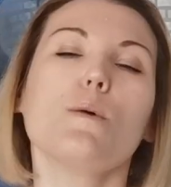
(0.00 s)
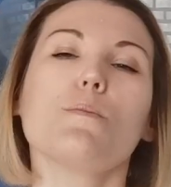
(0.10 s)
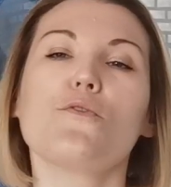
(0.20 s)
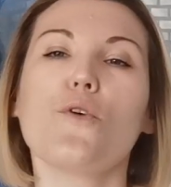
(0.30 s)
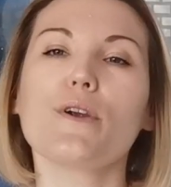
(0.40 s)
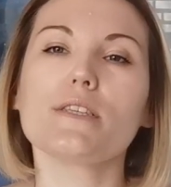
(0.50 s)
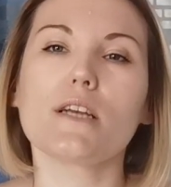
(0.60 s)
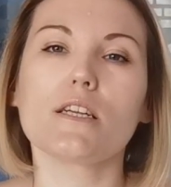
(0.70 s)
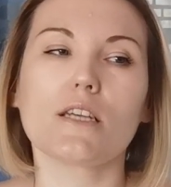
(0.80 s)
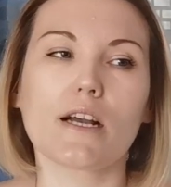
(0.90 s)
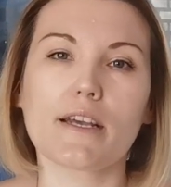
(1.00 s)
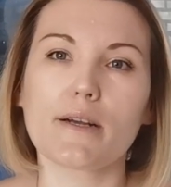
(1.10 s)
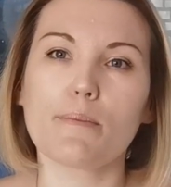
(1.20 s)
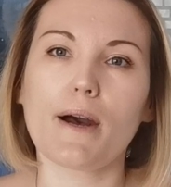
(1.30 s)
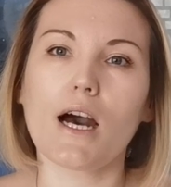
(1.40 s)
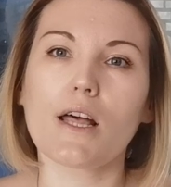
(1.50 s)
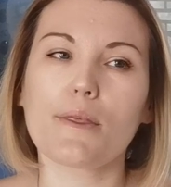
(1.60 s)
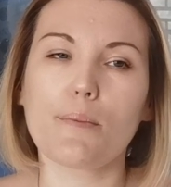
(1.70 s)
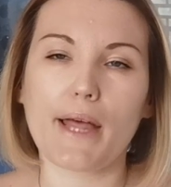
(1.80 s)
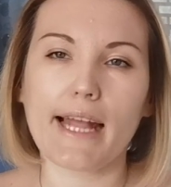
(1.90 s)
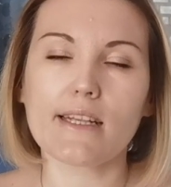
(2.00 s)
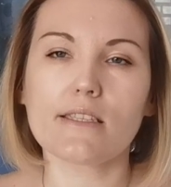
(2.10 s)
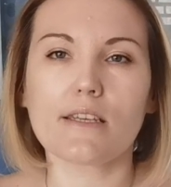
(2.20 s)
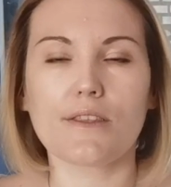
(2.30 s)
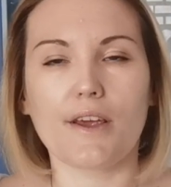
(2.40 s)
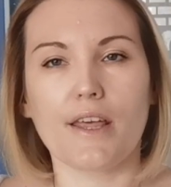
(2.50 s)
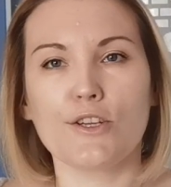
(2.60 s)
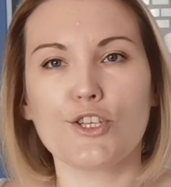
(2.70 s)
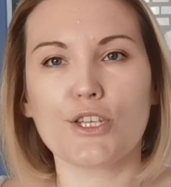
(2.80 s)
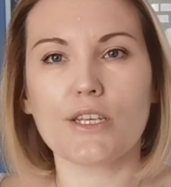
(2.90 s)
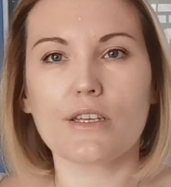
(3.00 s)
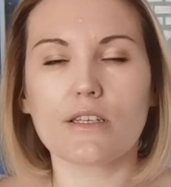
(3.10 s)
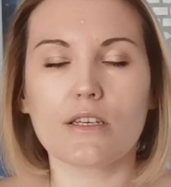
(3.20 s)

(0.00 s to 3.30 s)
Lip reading: before I start talking about the planets and their energies,